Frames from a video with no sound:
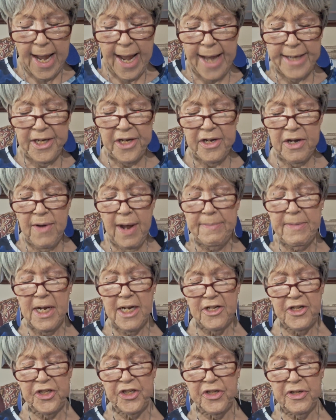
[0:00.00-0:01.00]
and you know, I'm
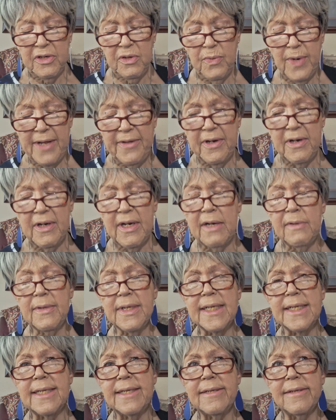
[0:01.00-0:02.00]
not sure whether it
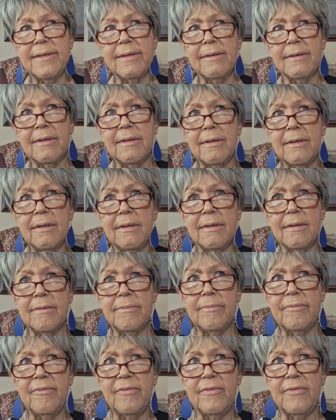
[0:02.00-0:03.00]
was
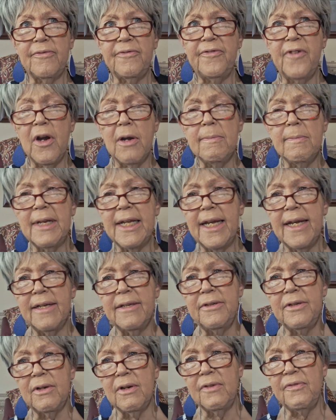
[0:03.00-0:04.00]

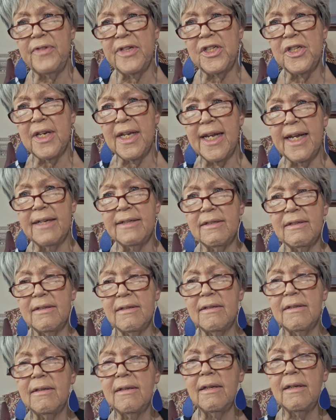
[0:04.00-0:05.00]
Farmland or Fishland,
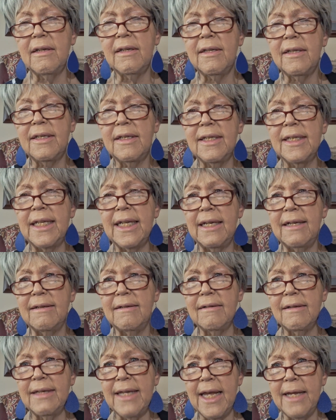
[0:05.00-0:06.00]

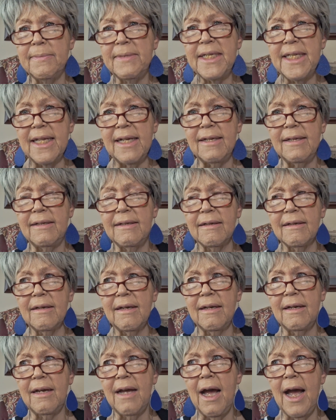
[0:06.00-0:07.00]
the games that
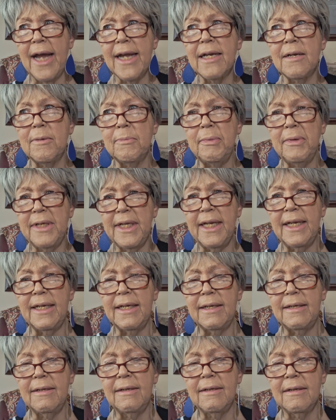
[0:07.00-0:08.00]
I
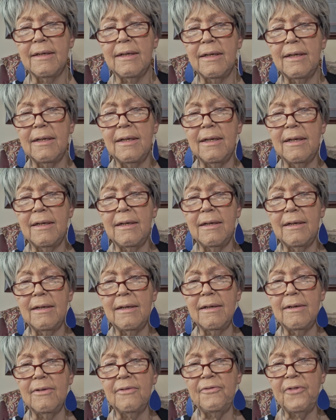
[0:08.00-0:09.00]
completed
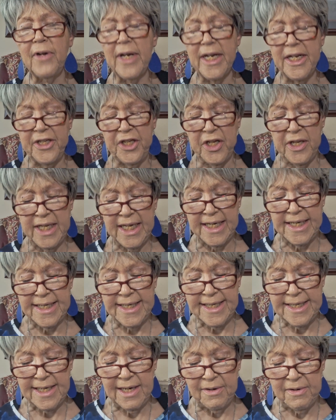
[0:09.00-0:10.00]
for each of these.
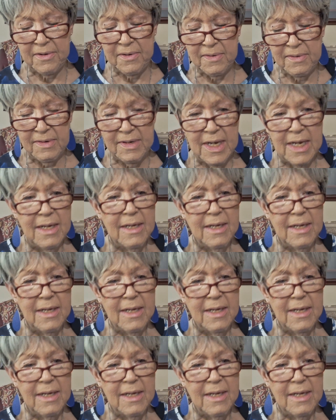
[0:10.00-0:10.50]
So